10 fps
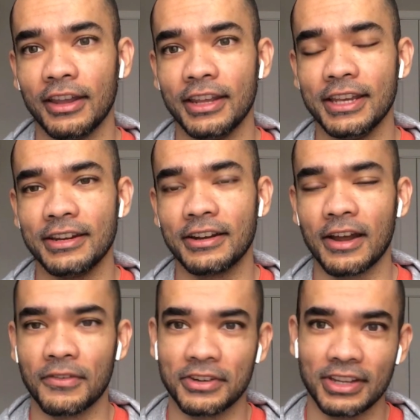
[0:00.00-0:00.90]
and heated
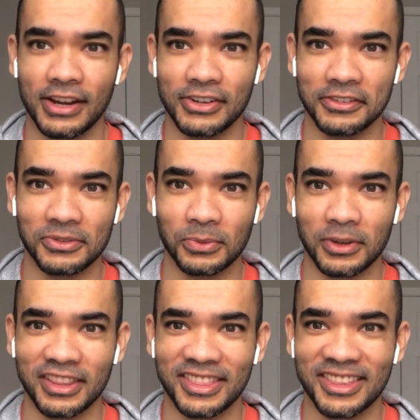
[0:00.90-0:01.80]
conversations
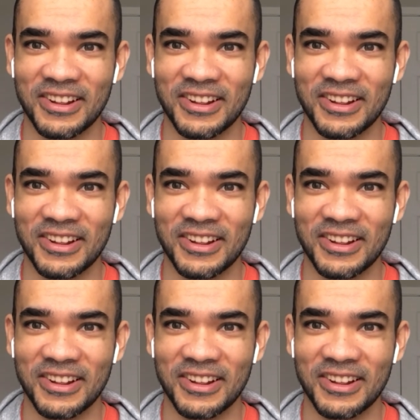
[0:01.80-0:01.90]
with